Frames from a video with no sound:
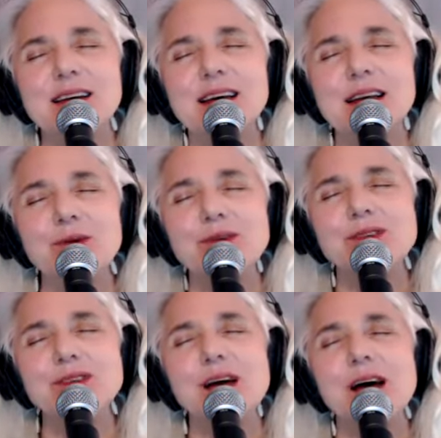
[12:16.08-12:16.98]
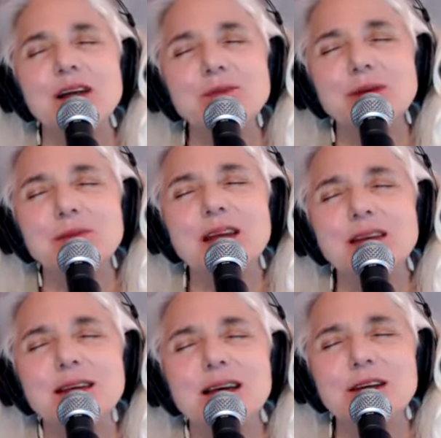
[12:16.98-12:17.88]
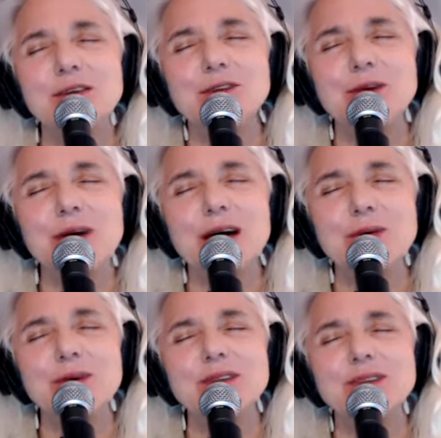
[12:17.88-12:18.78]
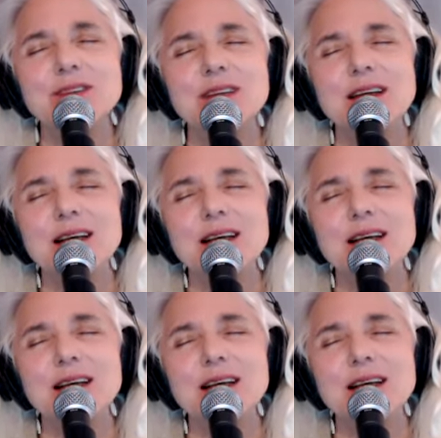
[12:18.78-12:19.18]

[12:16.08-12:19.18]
and I had been meditating a few hours.